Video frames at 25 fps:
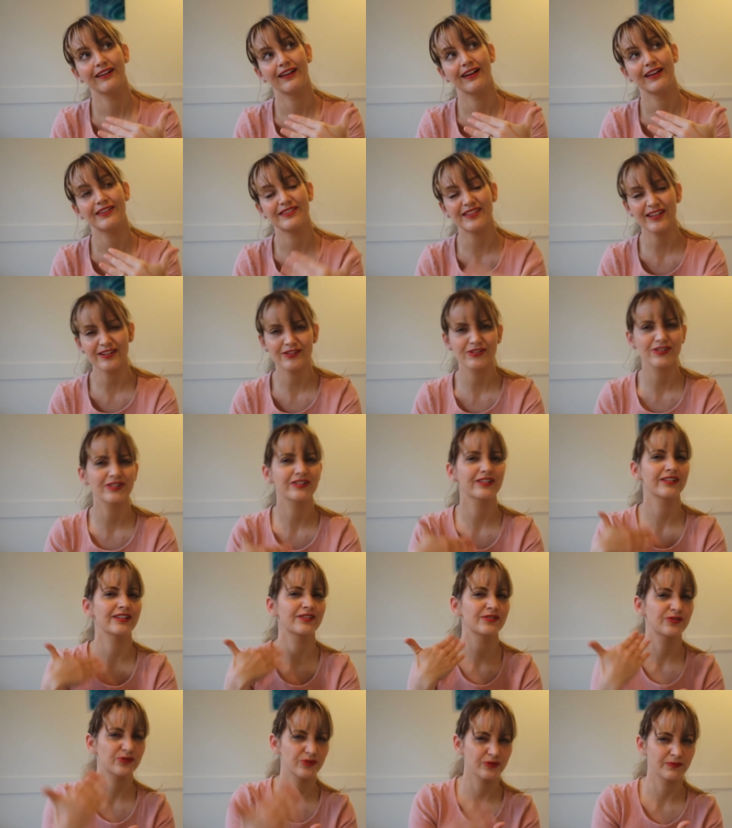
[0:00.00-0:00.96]
essentially
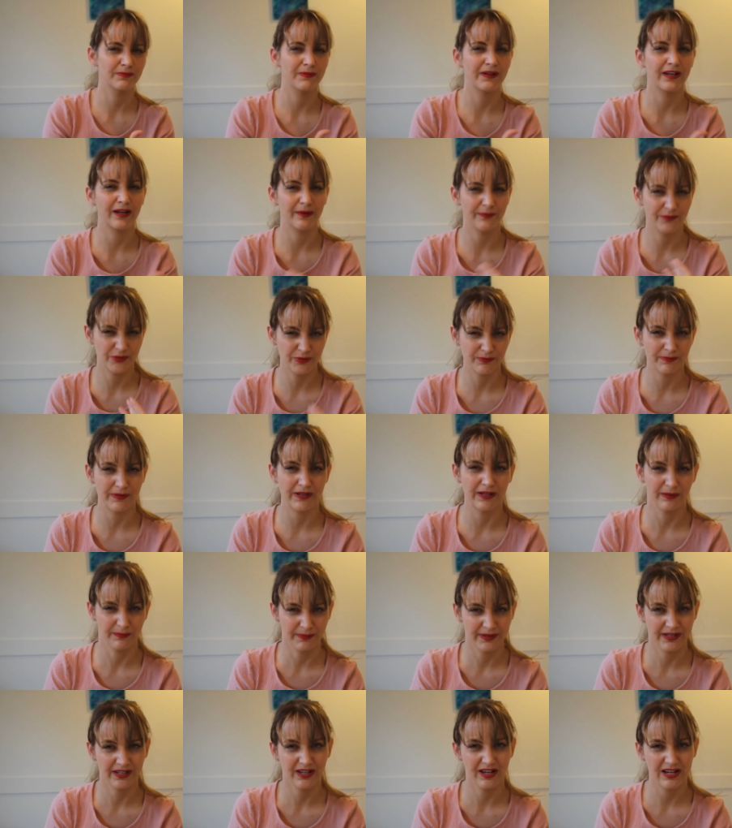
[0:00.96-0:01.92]
stood me up to be a
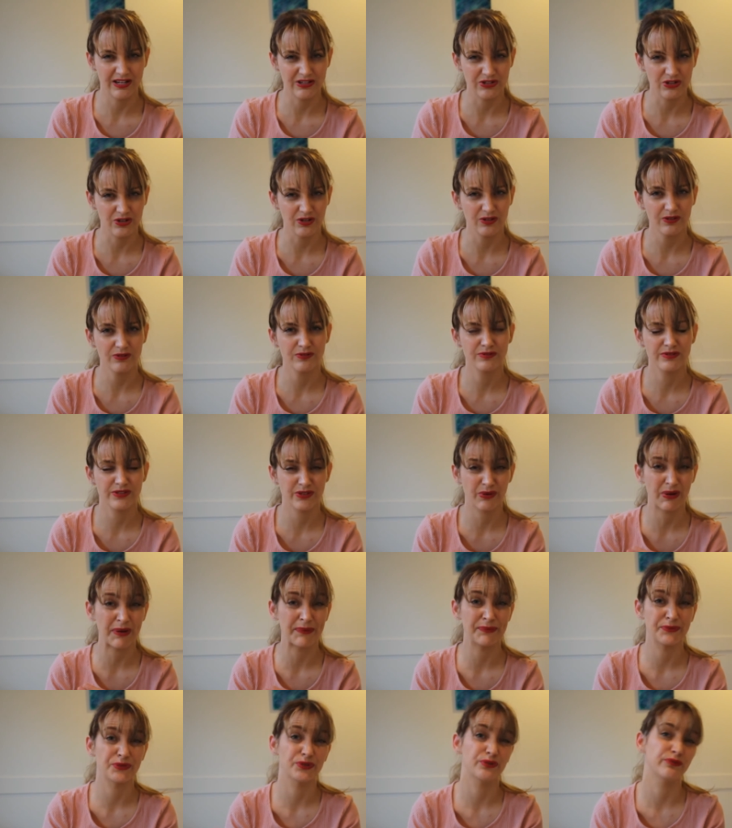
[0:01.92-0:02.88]
PHO, so
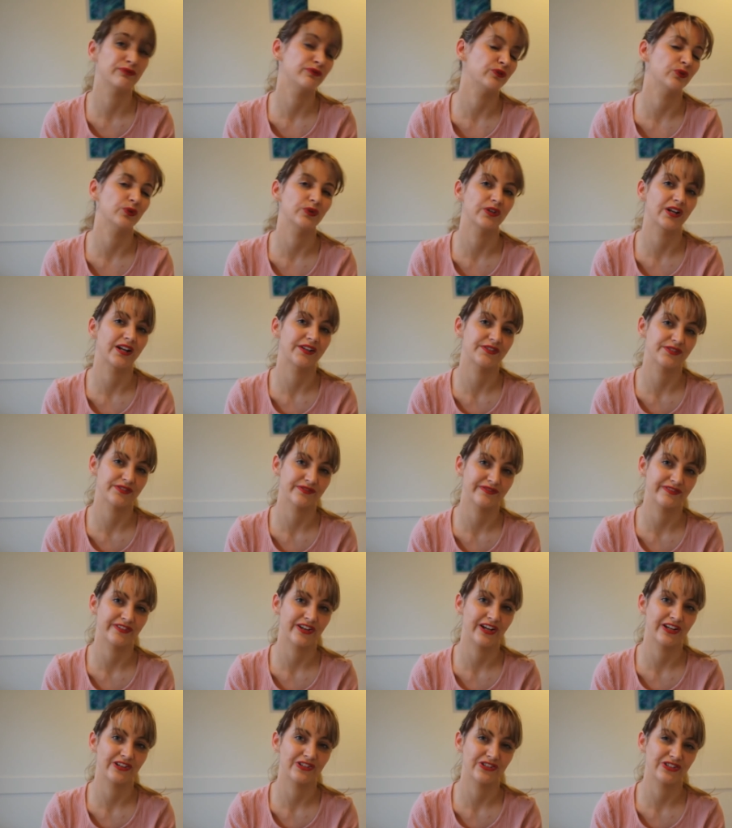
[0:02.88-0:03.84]
I would do 4 nights of
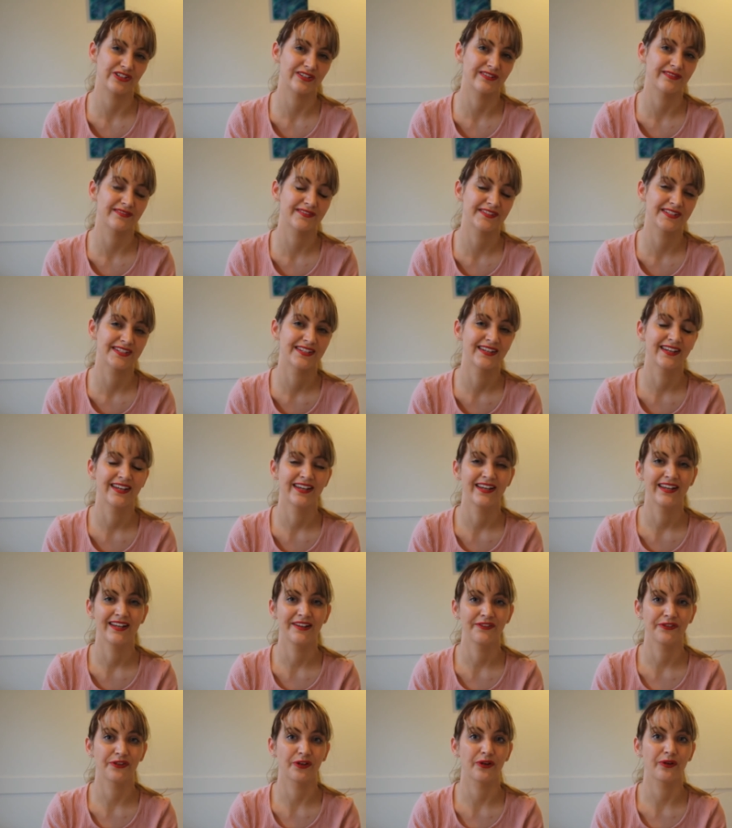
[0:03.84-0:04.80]
night shift.
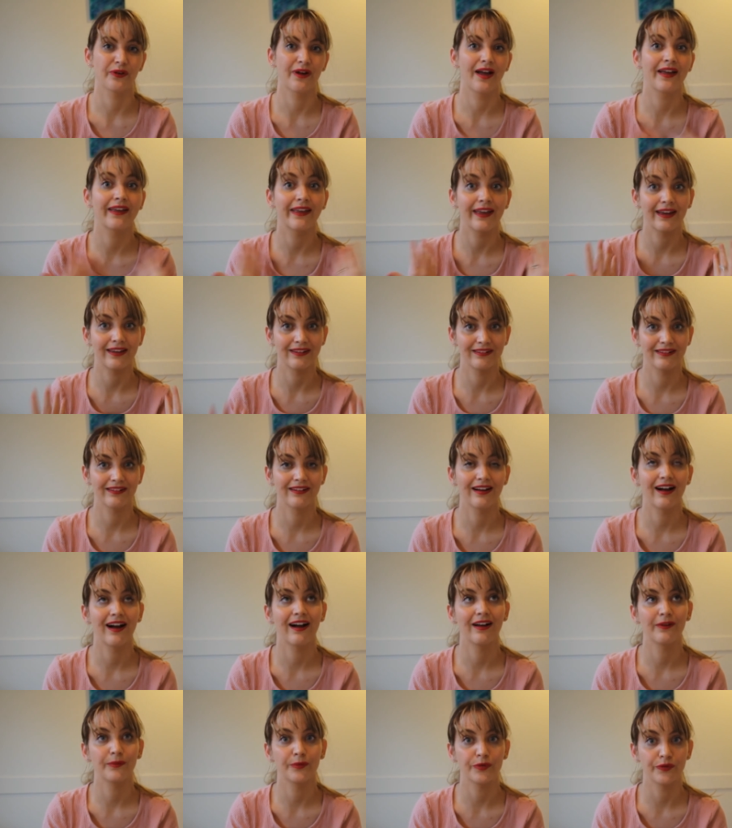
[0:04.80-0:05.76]
So again,
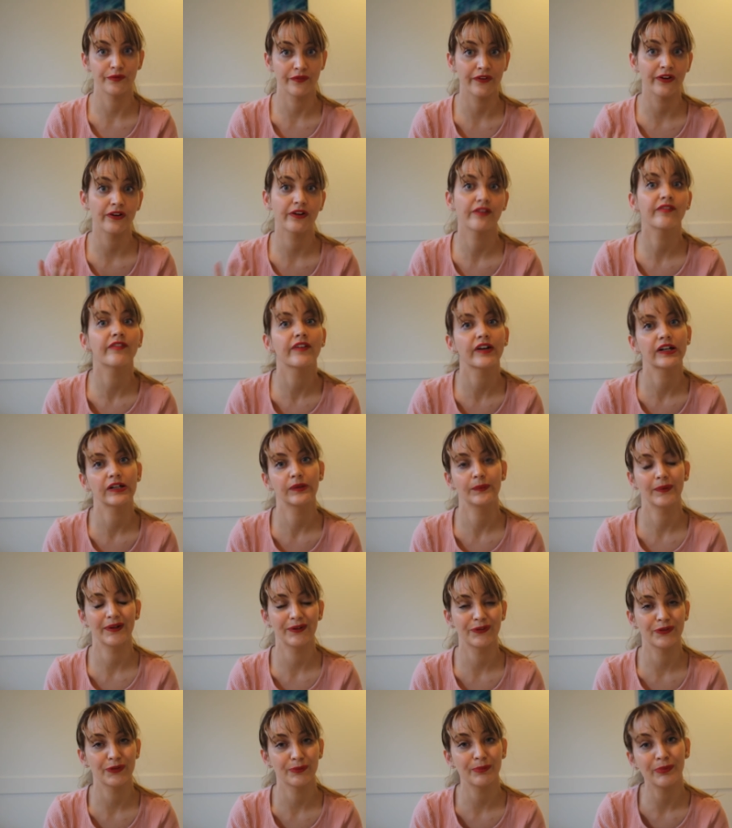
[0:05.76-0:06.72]
I was very, very
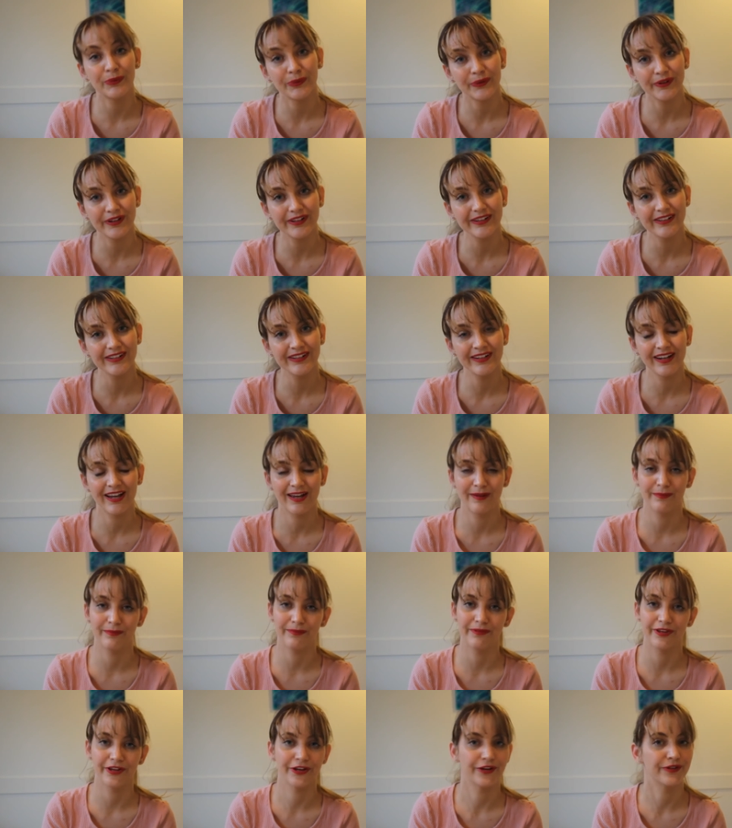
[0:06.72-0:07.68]
well supported,
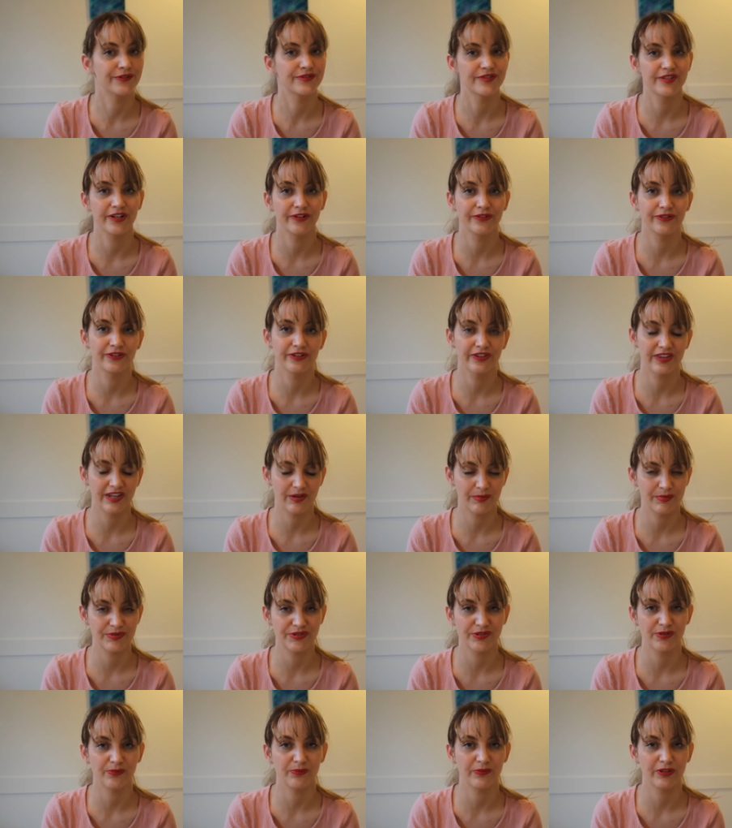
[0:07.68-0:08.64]
and the consultant that
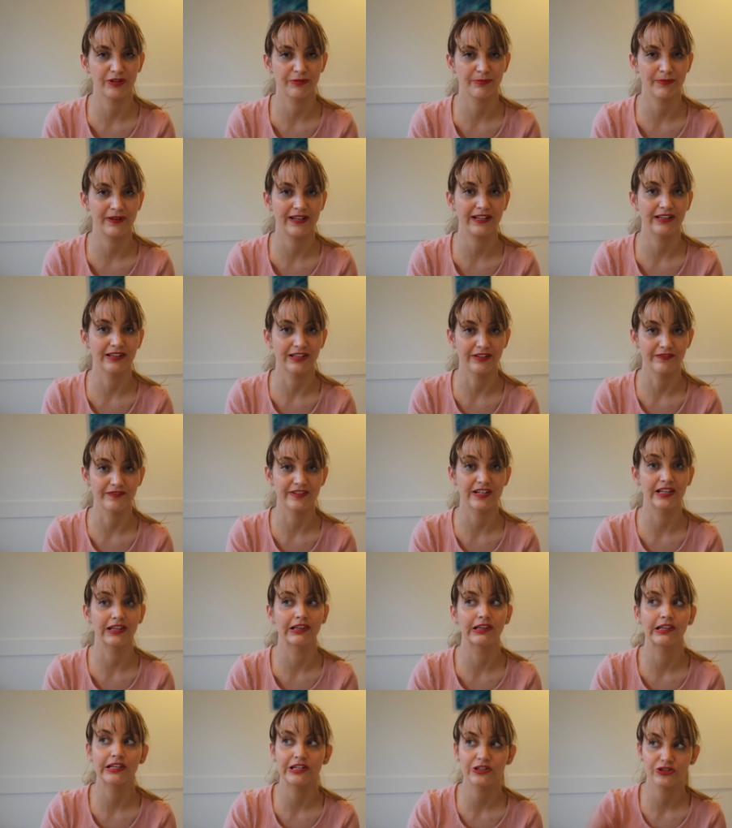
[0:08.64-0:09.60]
was on with me lived
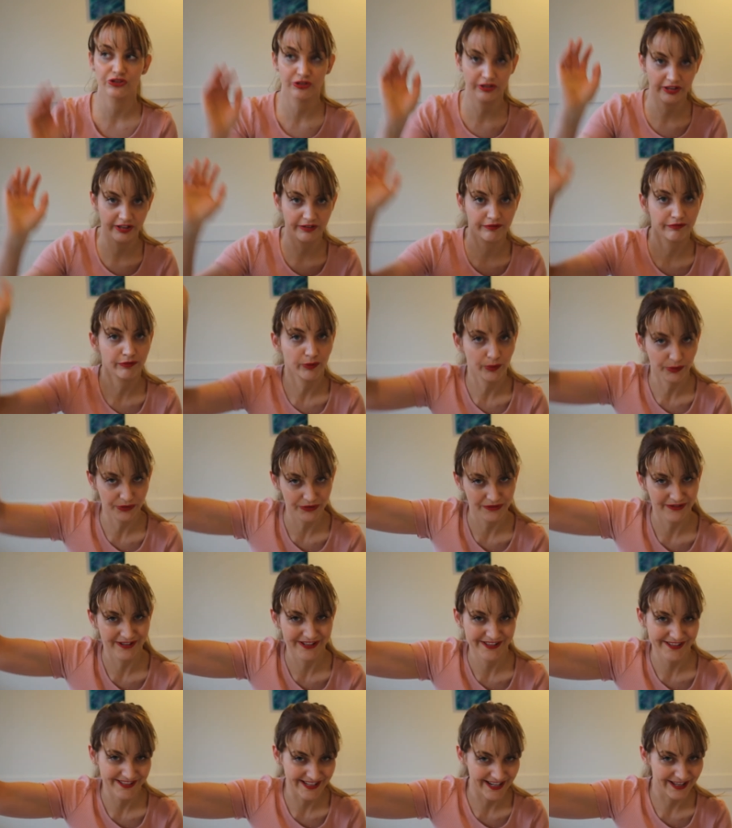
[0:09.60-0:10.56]
literally 4
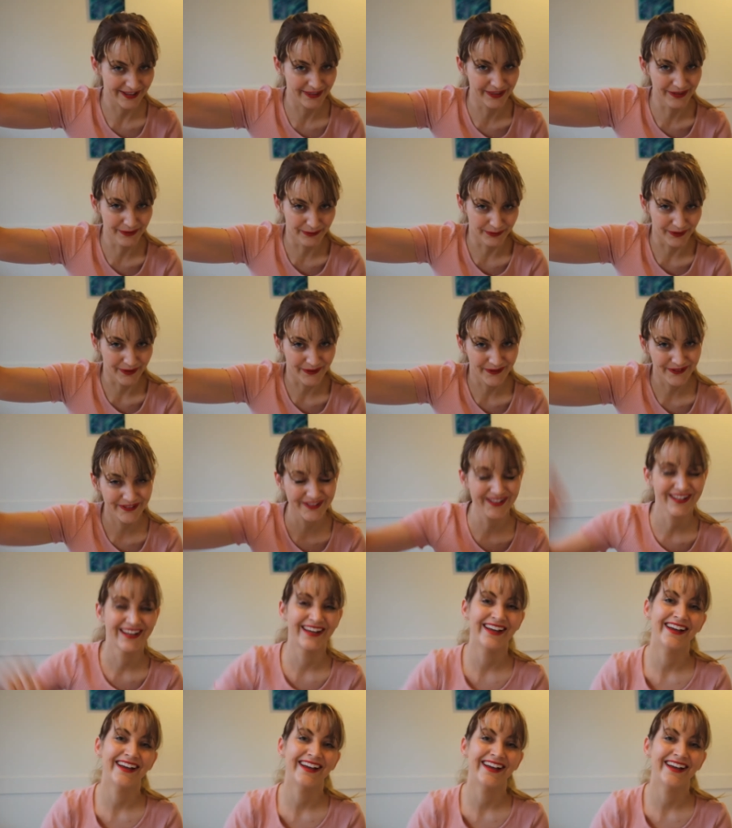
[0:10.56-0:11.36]
streets down the road.